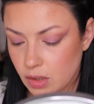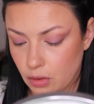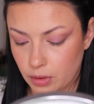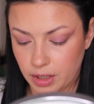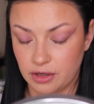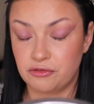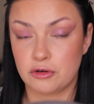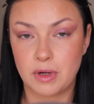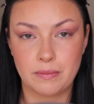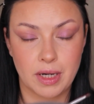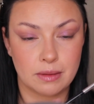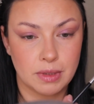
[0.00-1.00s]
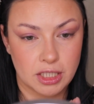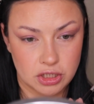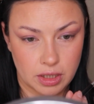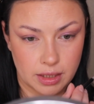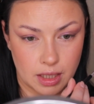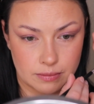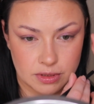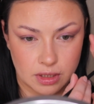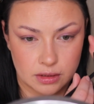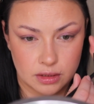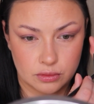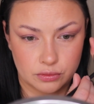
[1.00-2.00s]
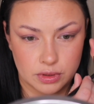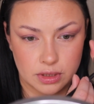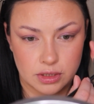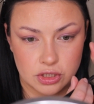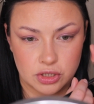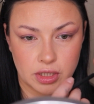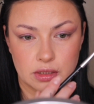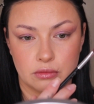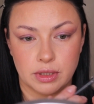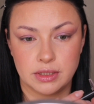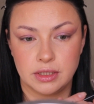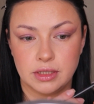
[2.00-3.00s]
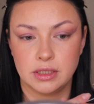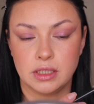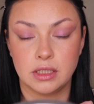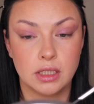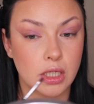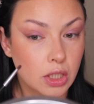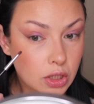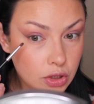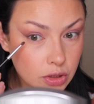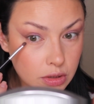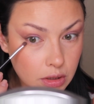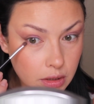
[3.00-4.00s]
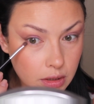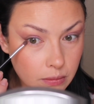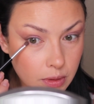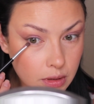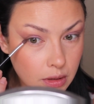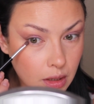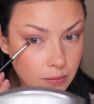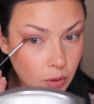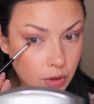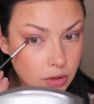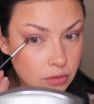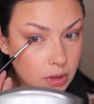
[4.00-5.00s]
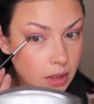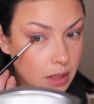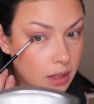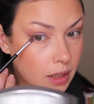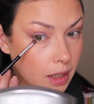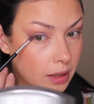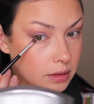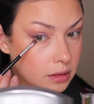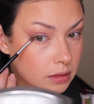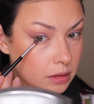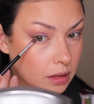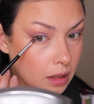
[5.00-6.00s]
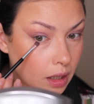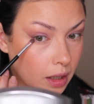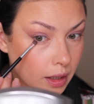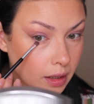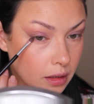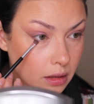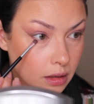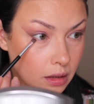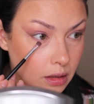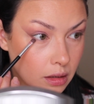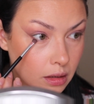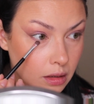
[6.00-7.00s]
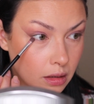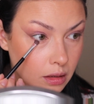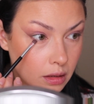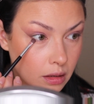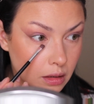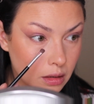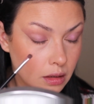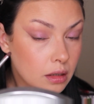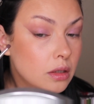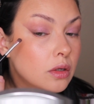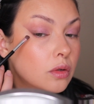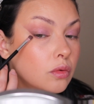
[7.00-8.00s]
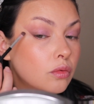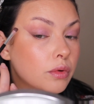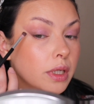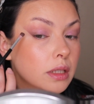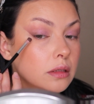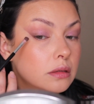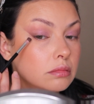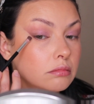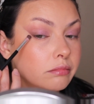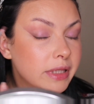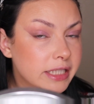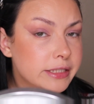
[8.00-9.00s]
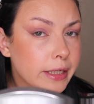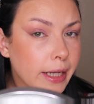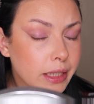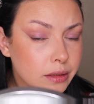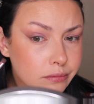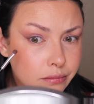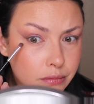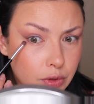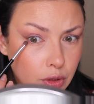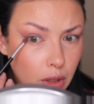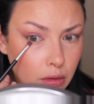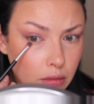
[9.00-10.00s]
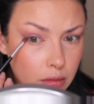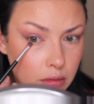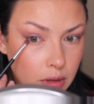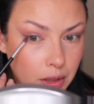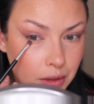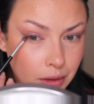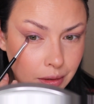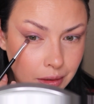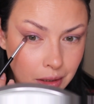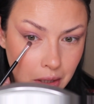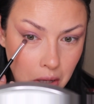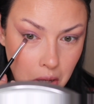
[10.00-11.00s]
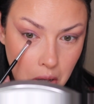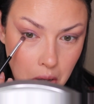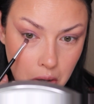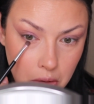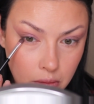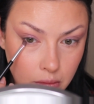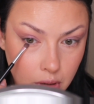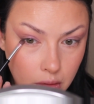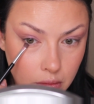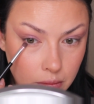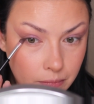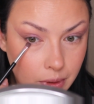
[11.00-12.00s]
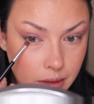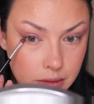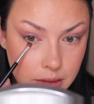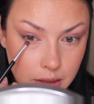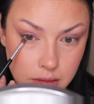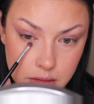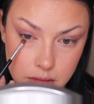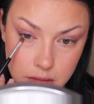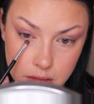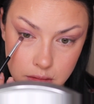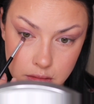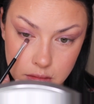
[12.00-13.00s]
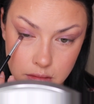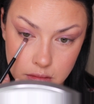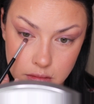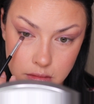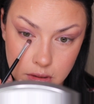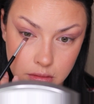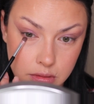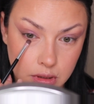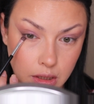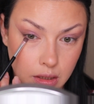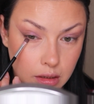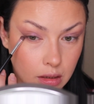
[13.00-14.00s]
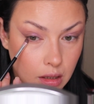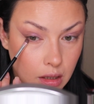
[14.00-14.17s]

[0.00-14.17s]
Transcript: Okay, for my bottom lash line, I'm starting with this shade right here, just a little bit, and I'm going to connect the line with this line, you know. Wow, makes sense. Totally.